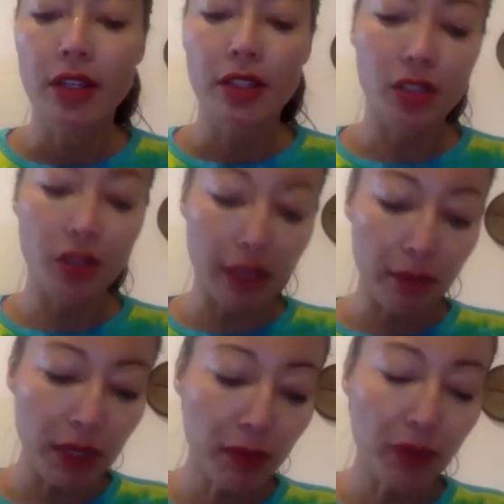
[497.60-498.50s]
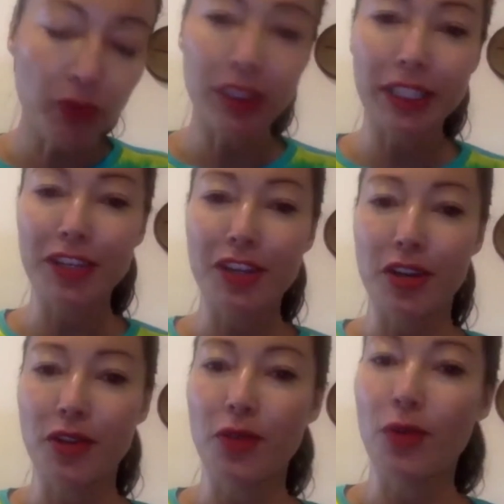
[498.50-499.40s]
so that people really
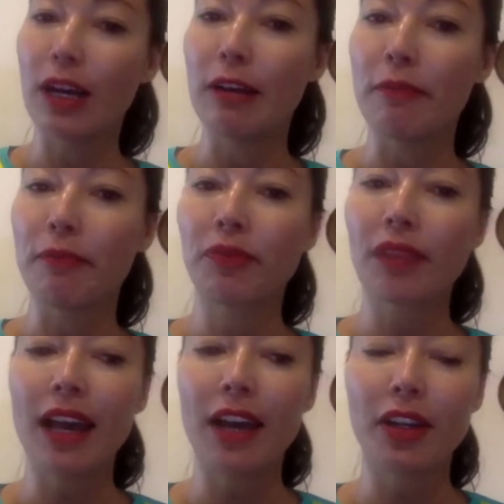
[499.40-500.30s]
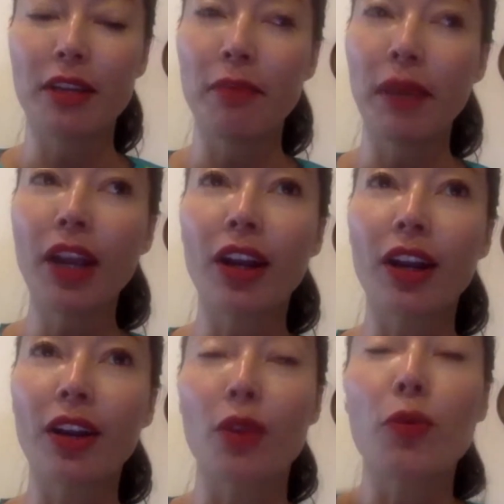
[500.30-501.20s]
know how to
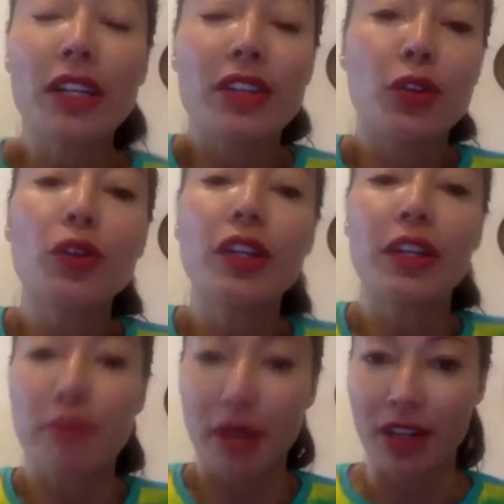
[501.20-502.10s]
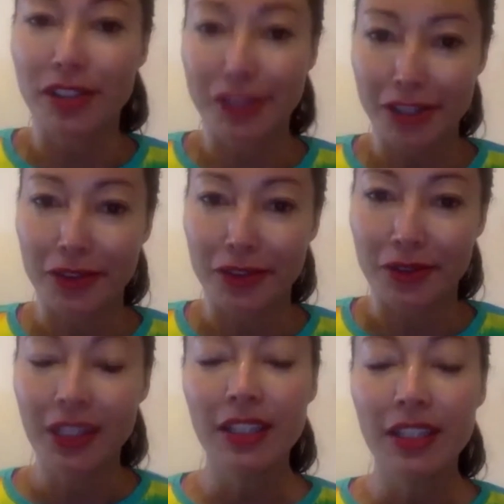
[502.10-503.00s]
compare, or who to compare us to,
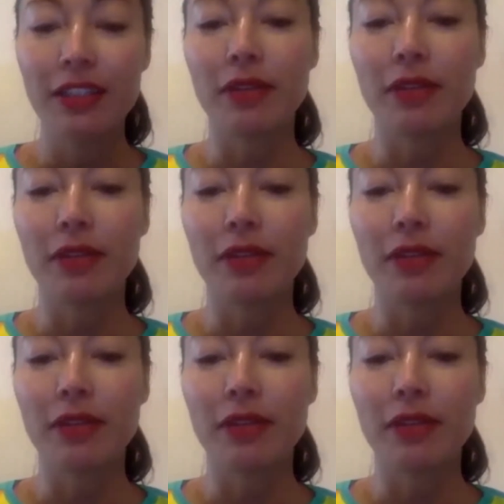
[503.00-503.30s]
right?